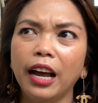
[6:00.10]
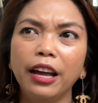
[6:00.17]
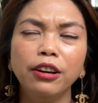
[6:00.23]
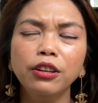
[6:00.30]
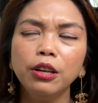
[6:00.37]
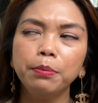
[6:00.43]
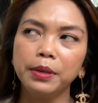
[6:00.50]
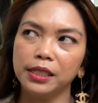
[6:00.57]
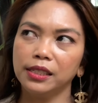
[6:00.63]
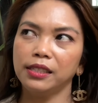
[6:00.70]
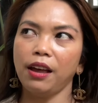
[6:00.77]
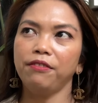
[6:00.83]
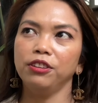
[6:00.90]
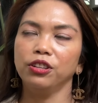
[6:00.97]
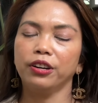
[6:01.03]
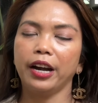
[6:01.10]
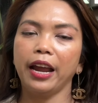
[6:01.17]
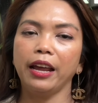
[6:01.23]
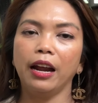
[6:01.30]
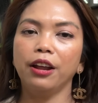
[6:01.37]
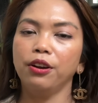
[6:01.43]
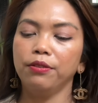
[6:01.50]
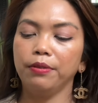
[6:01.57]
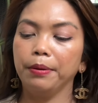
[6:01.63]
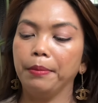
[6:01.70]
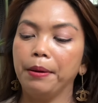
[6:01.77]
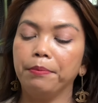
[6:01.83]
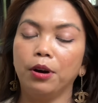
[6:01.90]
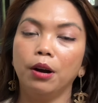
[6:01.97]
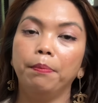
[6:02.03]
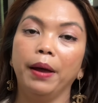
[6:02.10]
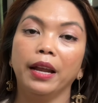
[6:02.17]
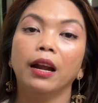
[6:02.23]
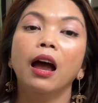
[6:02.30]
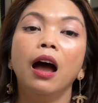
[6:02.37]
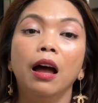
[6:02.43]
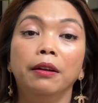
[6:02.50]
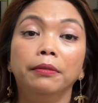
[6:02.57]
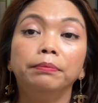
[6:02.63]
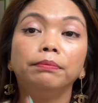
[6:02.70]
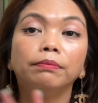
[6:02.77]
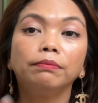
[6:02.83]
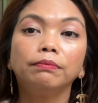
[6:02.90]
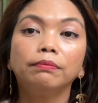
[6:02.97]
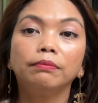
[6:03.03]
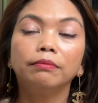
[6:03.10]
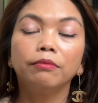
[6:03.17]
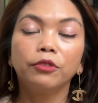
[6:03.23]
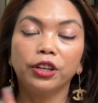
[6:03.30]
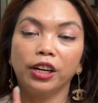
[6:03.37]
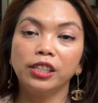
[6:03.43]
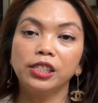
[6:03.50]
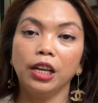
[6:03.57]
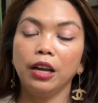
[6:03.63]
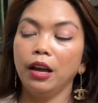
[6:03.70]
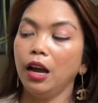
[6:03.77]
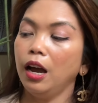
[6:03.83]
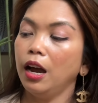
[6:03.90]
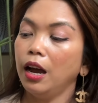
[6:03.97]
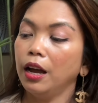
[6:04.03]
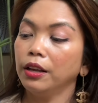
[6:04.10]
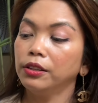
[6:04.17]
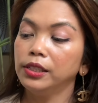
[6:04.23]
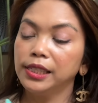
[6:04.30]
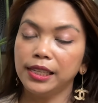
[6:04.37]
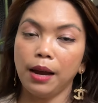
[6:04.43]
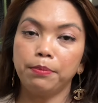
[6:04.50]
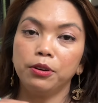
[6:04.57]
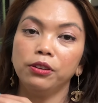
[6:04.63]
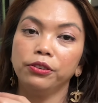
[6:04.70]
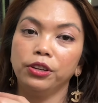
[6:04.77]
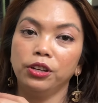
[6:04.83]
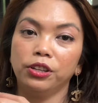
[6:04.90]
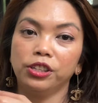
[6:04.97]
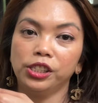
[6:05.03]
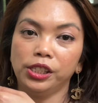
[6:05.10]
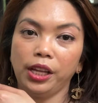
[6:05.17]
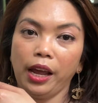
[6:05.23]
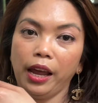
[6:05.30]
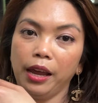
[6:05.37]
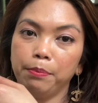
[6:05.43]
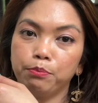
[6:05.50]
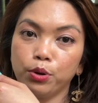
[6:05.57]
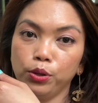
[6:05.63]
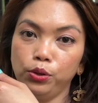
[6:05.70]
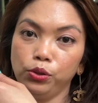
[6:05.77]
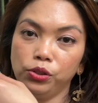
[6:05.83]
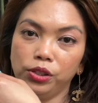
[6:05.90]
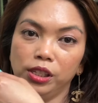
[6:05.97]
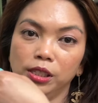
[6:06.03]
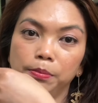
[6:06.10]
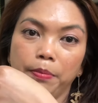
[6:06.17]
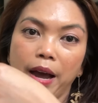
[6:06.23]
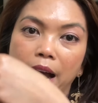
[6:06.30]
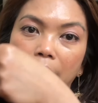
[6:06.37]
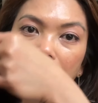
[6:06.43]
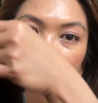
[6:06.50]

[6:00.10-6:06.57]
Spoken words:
I don't know if it's 7 or 8, I don't remember, but there's several years they produced this bag